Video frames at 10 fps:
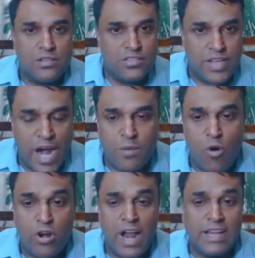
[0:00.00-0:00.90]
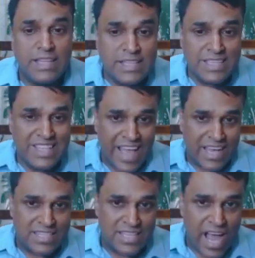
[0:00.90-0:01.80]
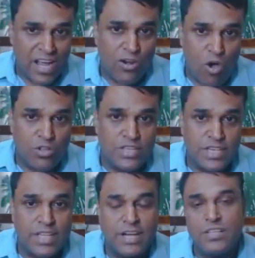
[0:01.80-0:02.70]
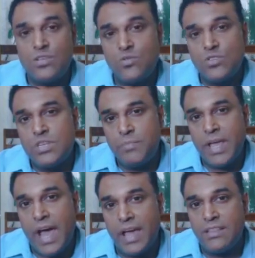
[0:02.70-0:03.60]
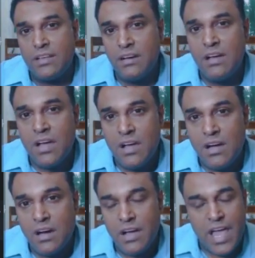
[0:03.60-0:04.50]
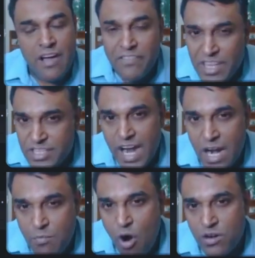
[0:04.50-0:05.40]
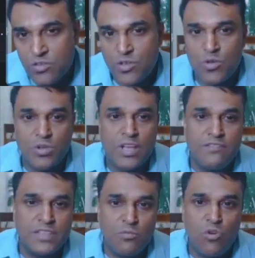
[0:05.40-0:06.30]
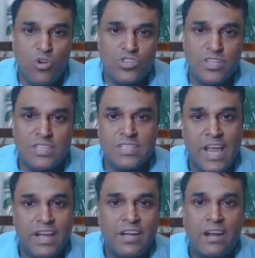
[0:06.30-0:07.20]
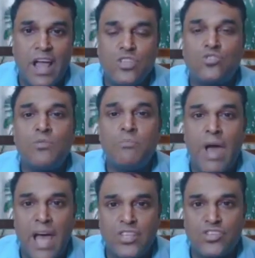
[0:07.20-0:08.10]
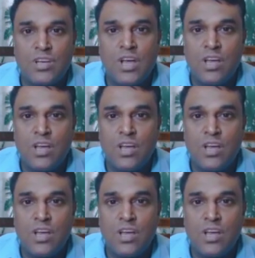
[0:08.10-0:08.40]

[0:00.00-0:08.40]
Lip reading: chatbot, and this is the exact logic that is used behind the every chatbot. So you give some questions and it tries to match